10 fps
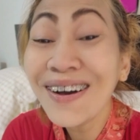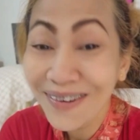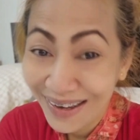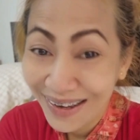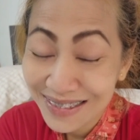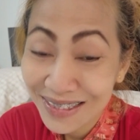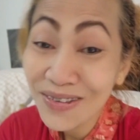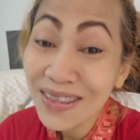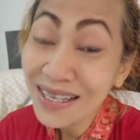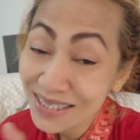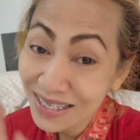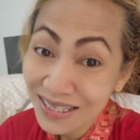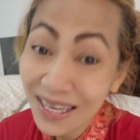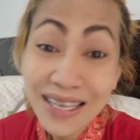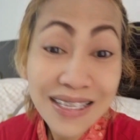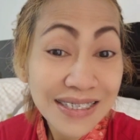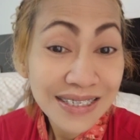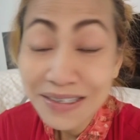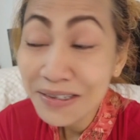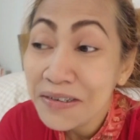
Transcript: All right, so that's it. And